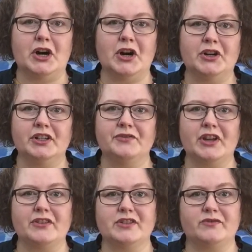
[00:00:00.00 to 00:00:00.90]
on
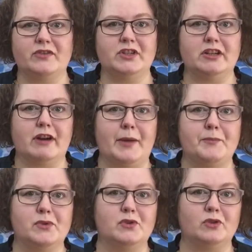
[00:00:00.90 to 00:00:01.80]
those 50 gram
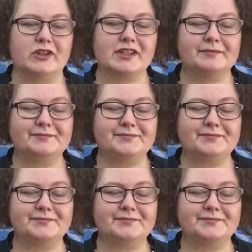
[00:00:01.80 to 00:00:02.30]
balls.